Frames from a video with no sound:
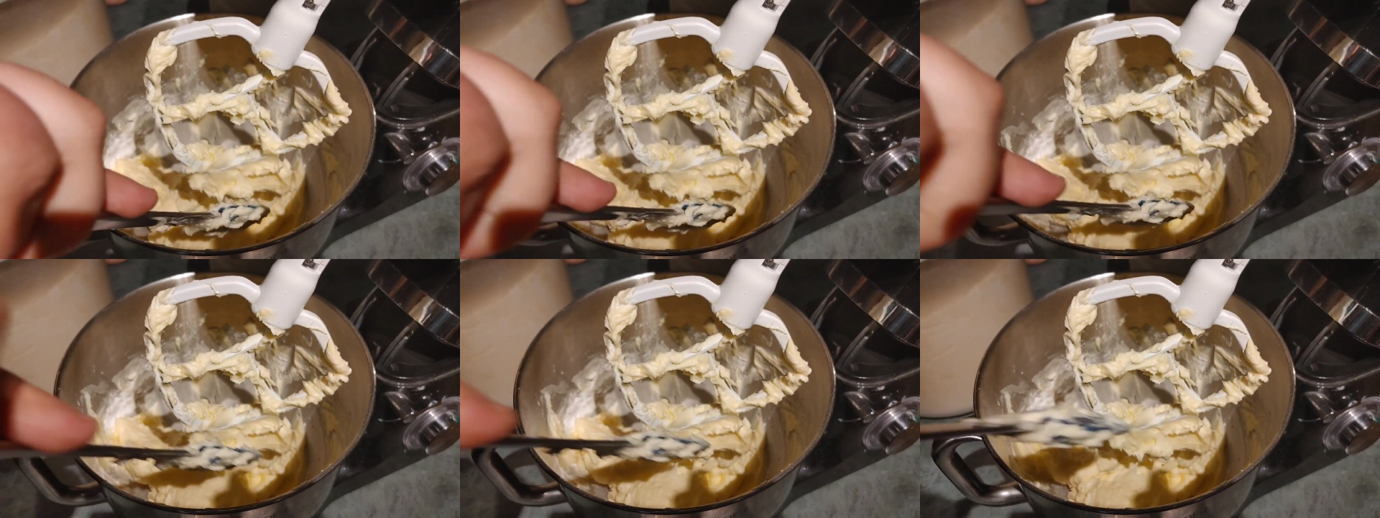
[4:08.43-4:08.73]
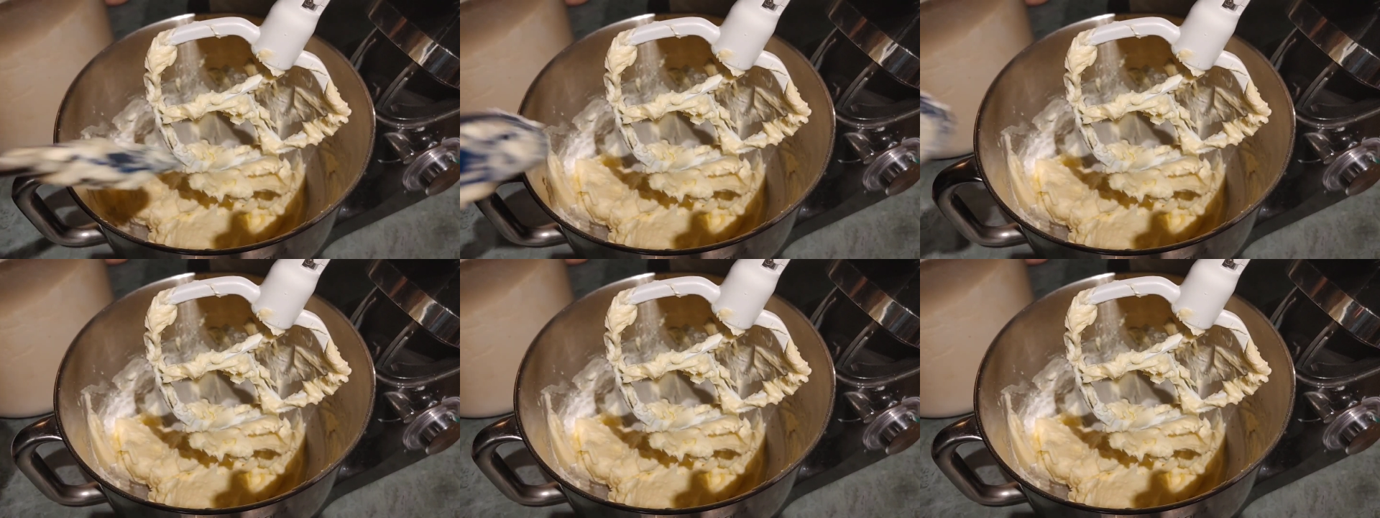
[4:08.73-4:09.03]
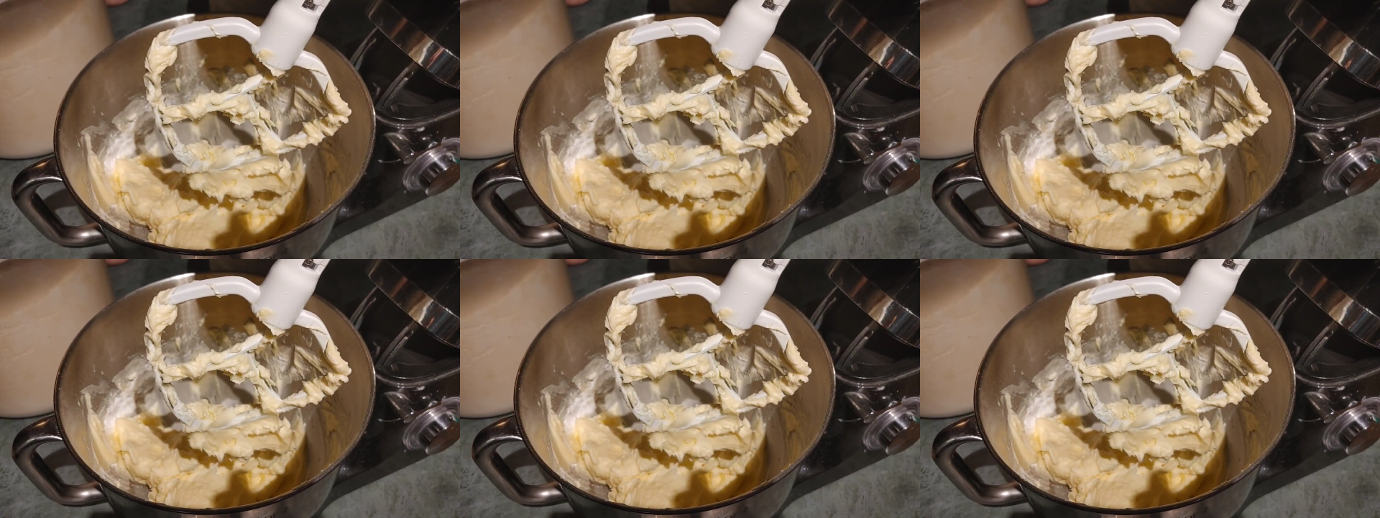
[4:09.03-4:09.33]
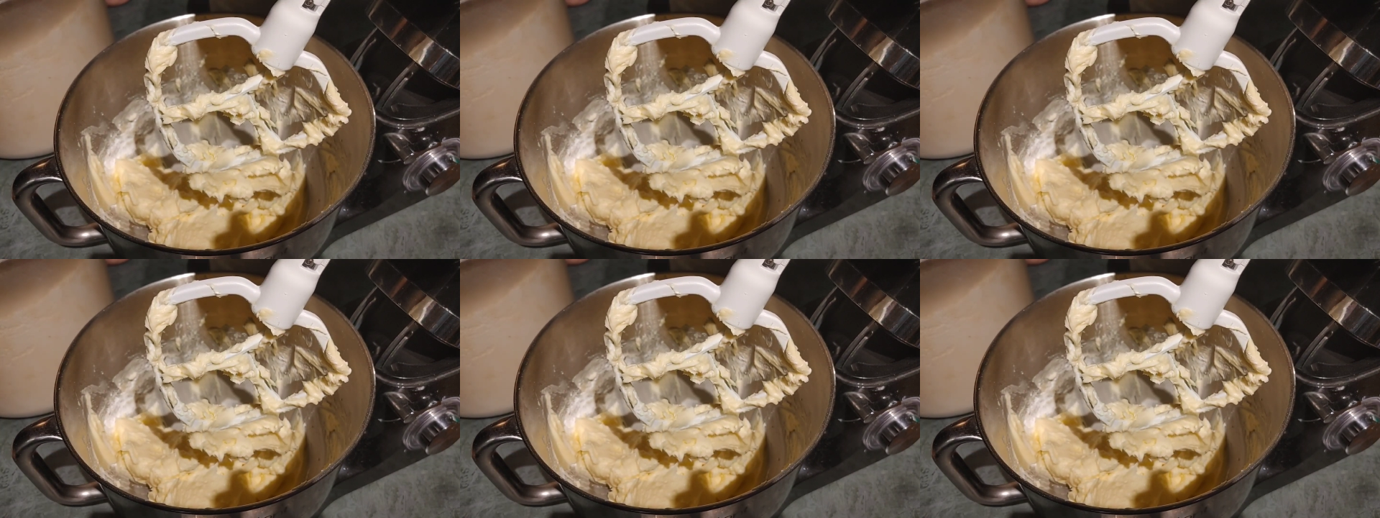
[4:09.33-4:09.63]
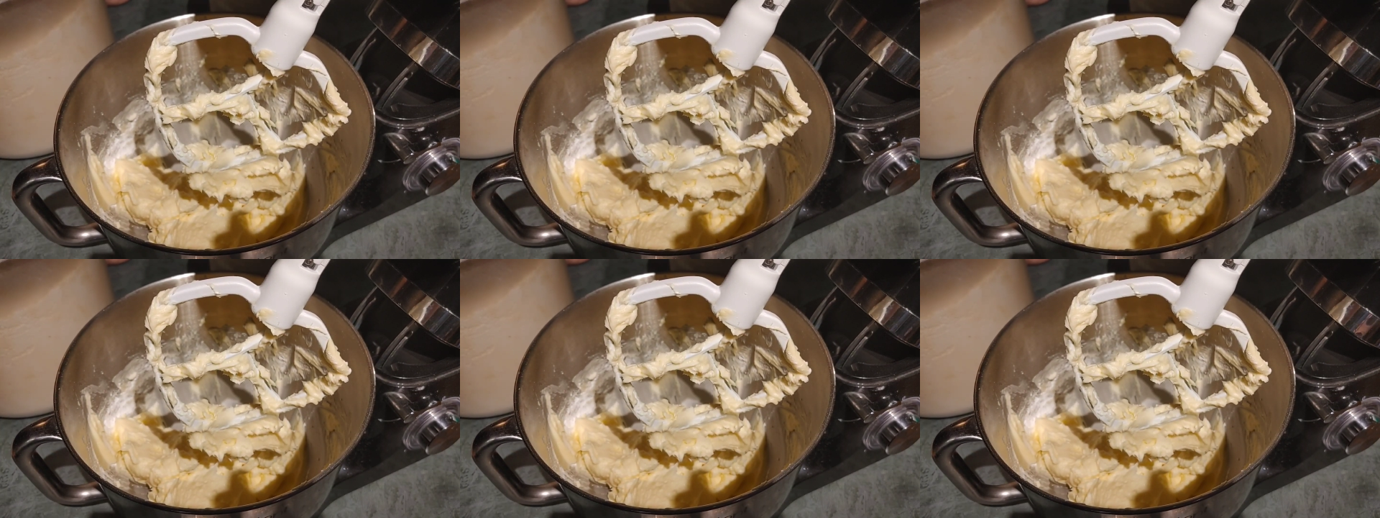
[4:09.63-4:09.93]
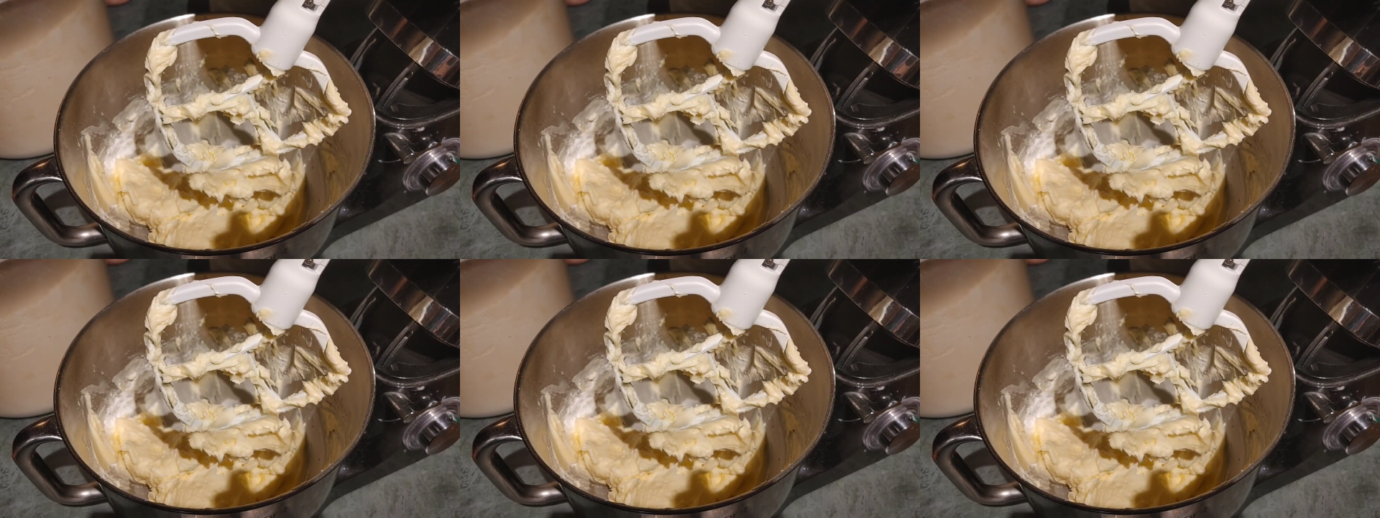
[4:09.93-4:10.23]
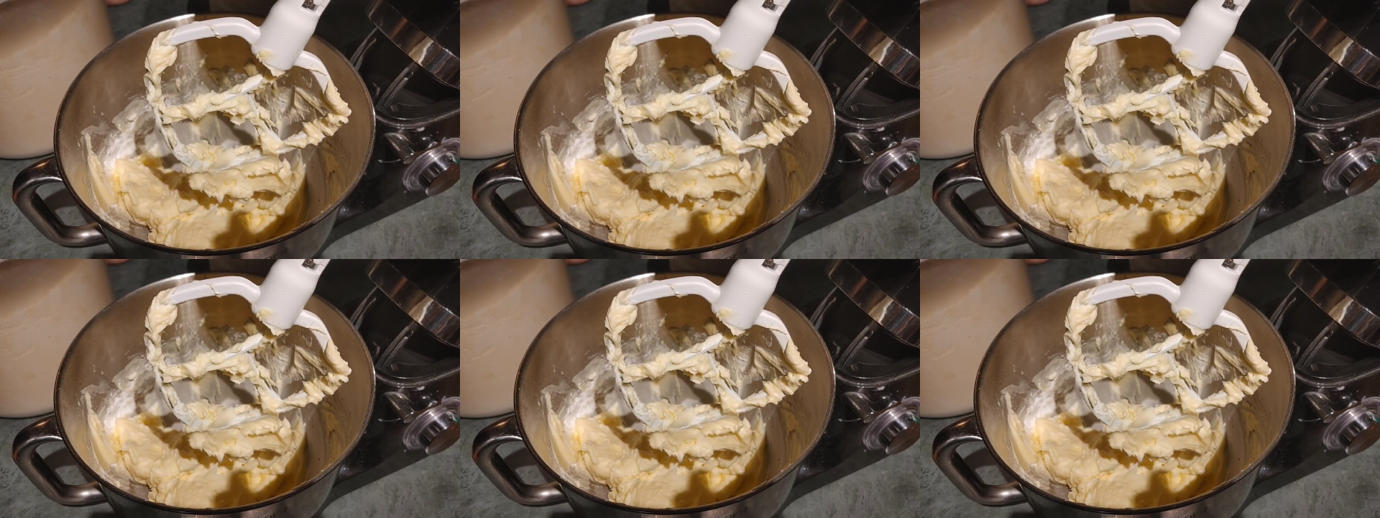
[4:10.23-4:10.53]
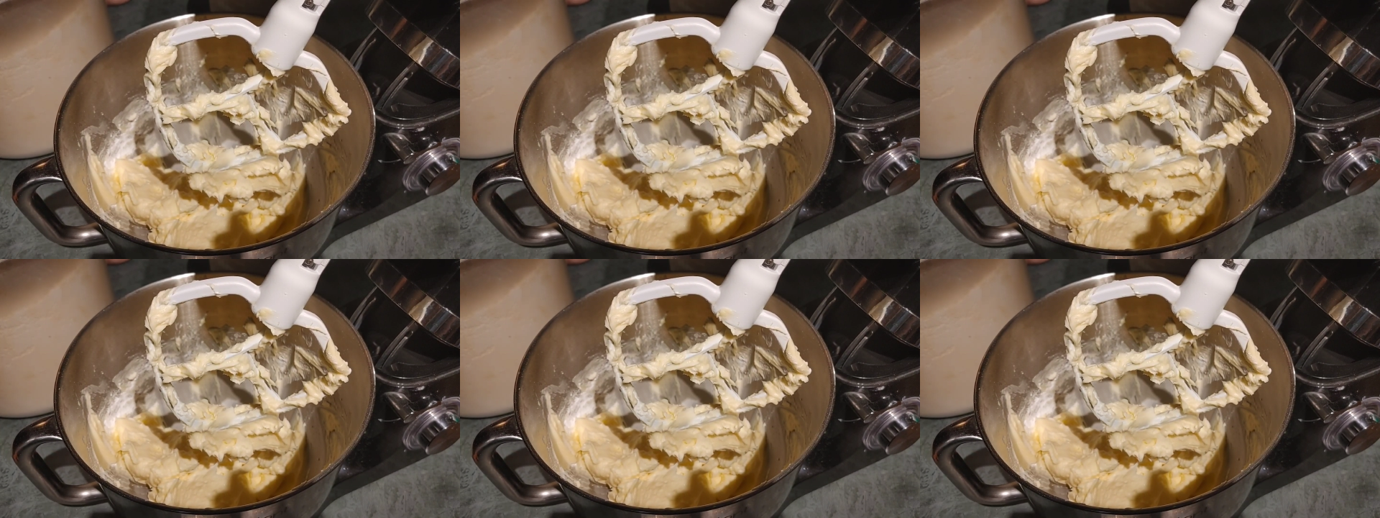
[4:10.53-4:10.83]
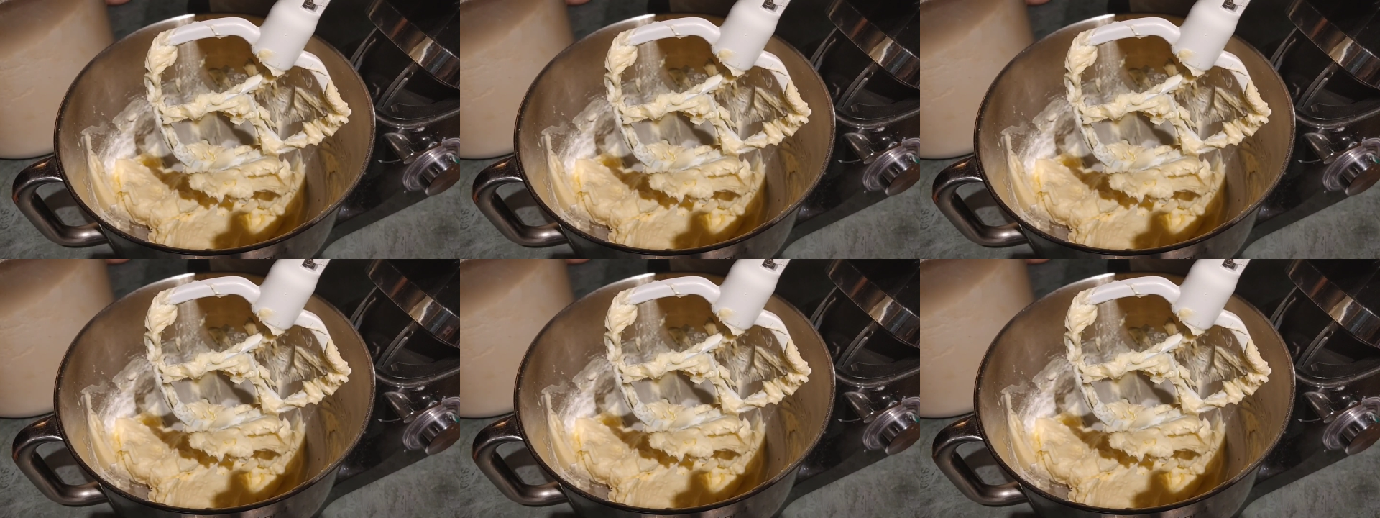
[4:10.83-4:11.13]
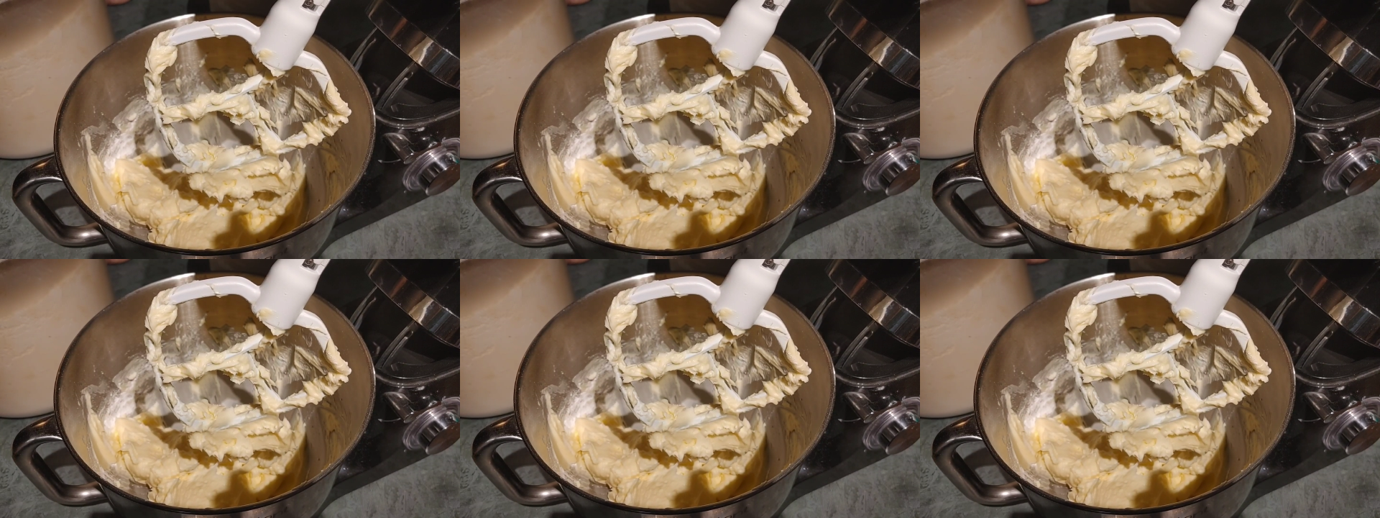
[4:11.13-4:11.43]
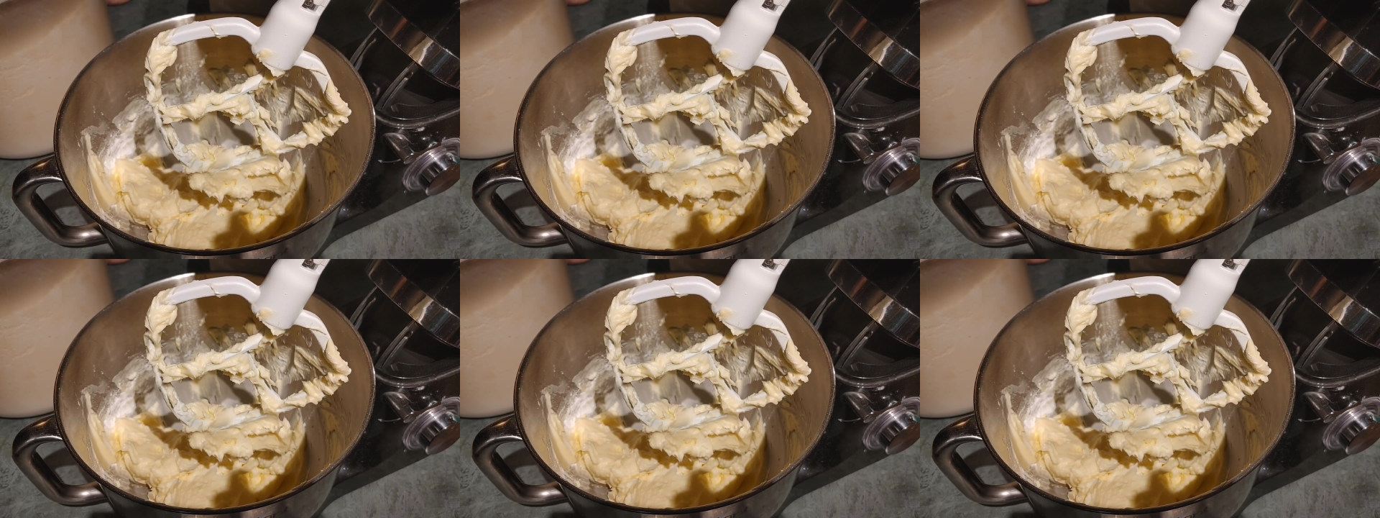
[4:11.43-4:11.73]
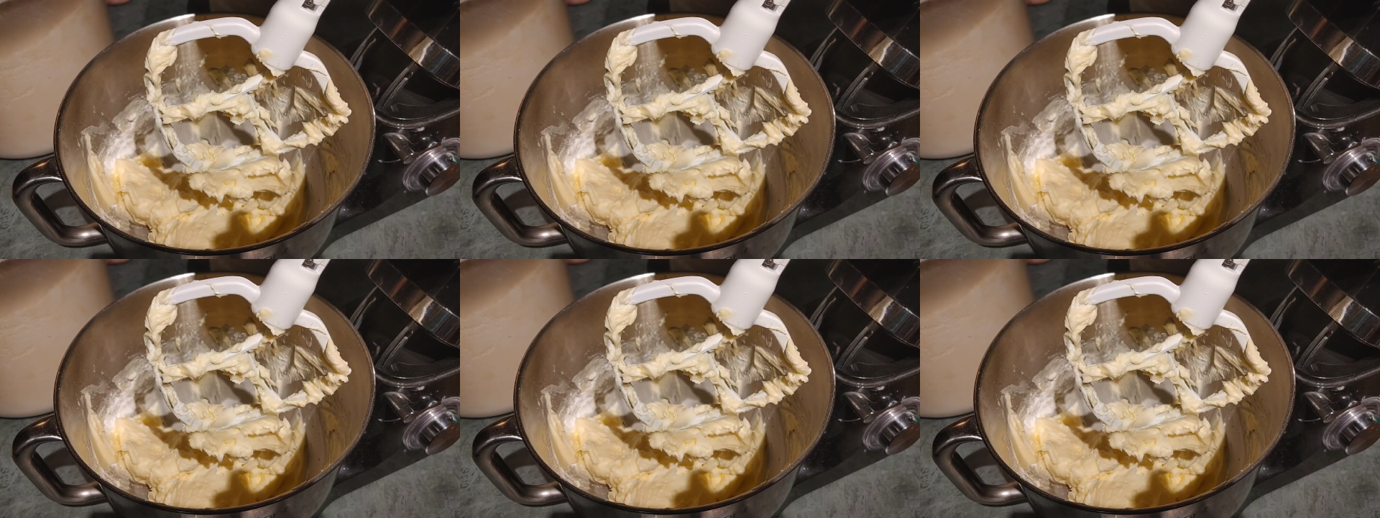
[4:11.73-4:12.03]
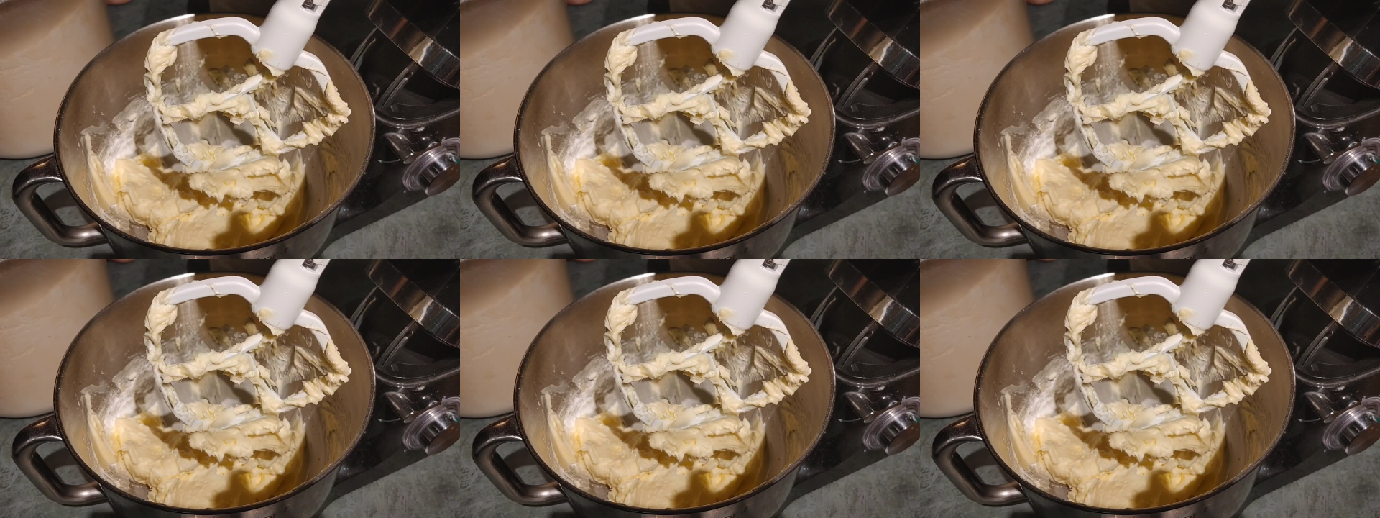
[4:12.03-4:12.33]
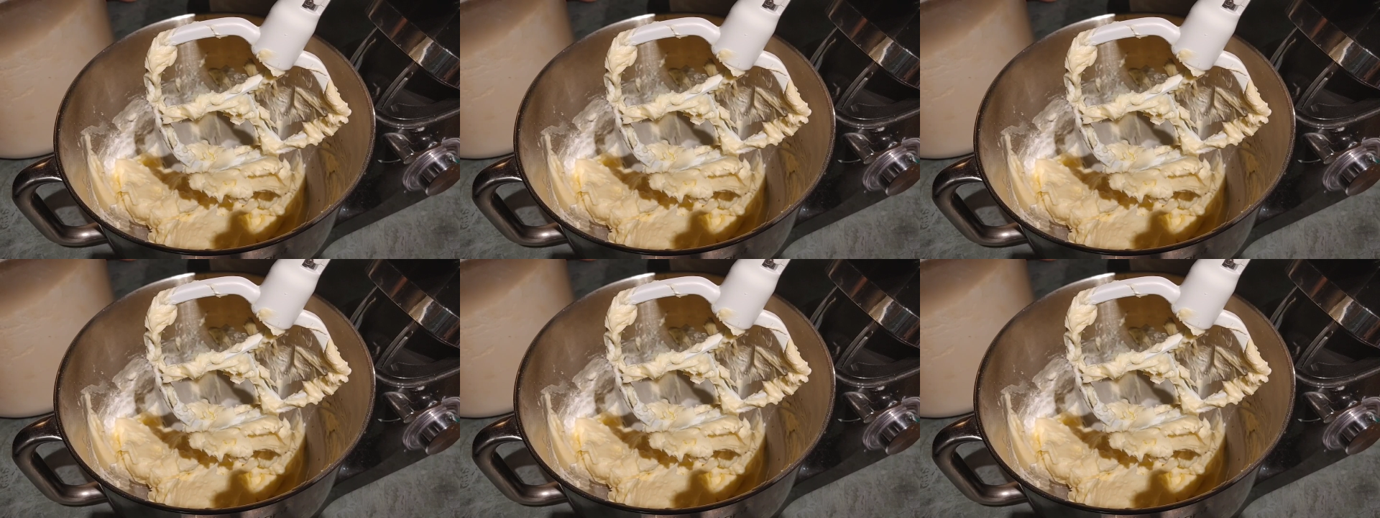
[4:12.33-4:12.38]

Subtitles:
(no speaker visible)